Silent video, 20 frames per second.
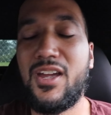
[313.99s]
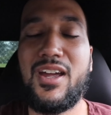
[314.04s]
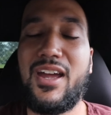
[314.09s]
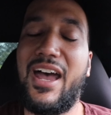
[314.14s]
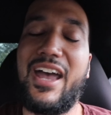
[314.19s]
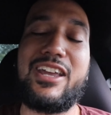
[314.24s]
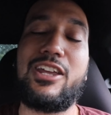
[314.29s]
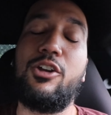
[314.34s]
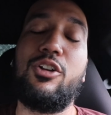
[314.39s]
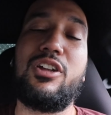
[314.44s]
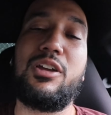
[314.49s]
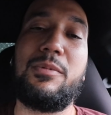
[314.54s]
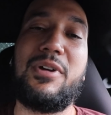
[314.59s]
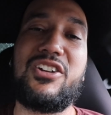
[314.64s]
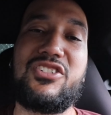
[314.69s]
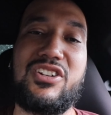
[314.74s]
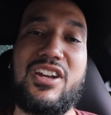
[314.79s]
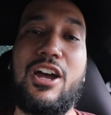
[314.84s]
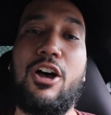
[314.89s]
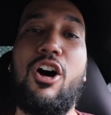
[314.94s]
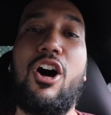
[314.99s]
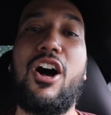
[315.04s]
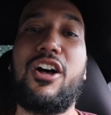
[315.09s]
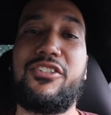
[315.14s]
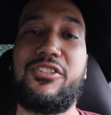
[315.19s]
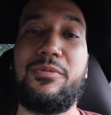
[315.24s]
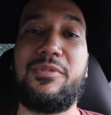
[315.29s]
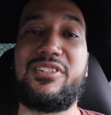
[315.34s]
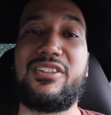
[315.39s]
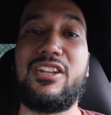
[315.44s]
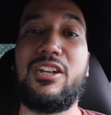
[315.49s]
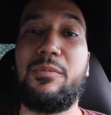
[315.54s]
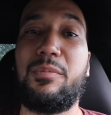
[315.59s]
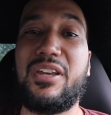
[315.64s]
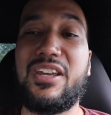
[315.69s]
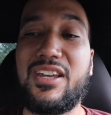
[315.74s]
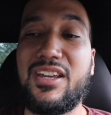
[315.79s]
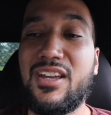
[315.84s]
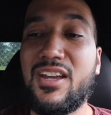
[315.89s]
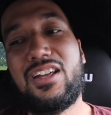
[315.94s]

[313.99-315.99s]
I can only imagine how awesome it's going to be.